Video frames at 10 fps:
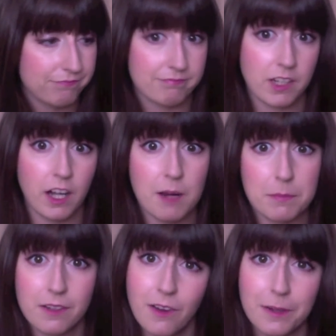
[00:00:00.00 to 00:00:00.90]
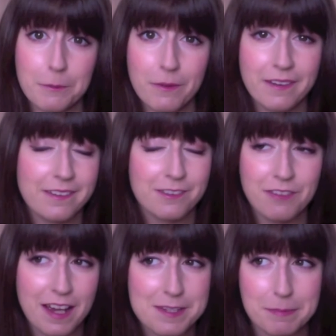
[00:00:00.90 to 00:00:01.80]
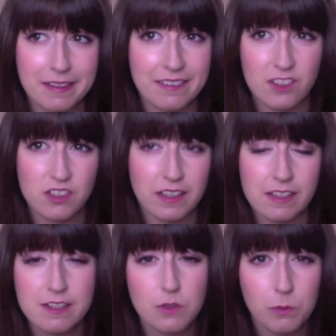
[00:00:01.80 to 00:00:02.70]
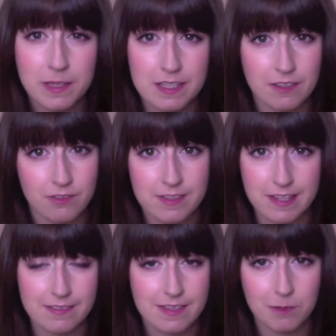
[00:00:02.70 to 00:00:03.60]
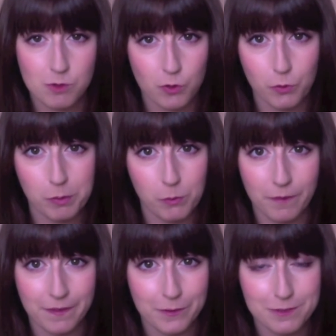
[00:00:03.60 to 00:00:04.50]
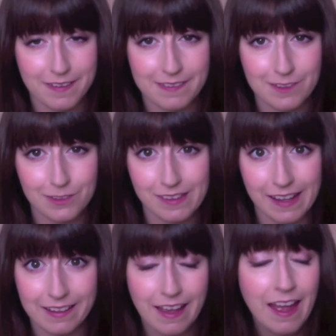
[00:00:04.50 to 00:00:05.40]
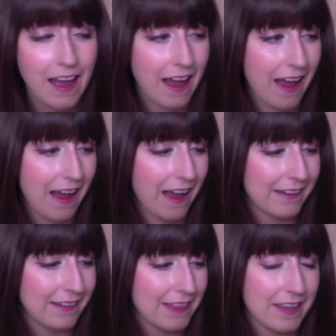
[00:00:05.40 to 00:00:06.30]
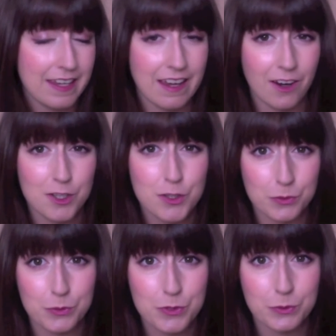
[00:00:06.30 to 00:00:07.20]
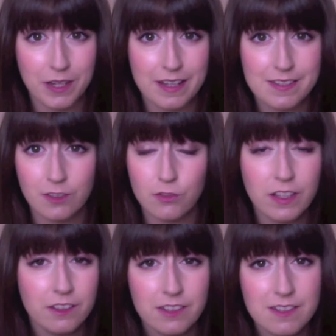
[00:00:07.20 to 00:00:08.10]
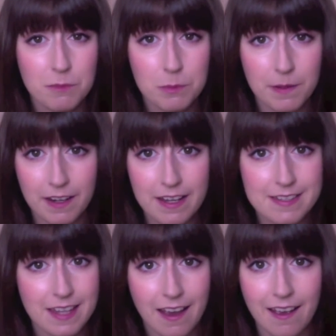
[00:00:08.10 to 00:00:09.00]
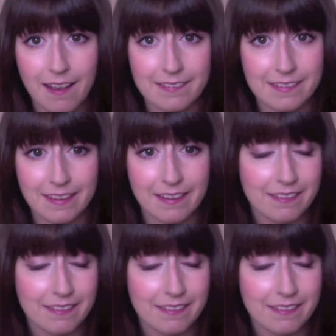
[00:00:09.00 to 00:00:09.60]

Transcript: cranberry and honey one, raspberry. There's like so many different scents that I'm sure there'll be one that you'll find that you'll like, and they are so nice. They're a really reasonable price, and yeah,